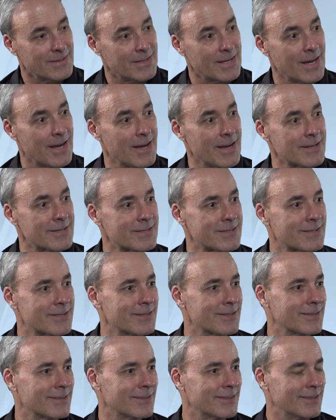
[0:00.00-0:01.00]

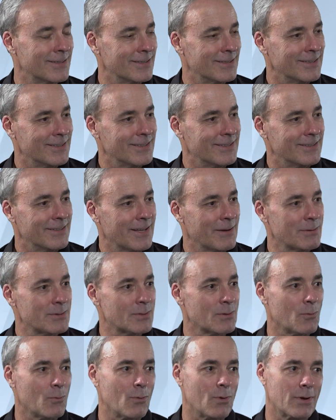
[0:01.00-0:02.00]
Yes. That
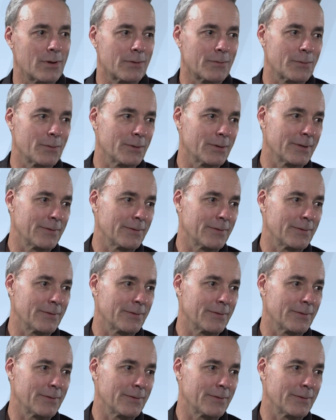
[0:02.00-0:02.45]
was a wonderful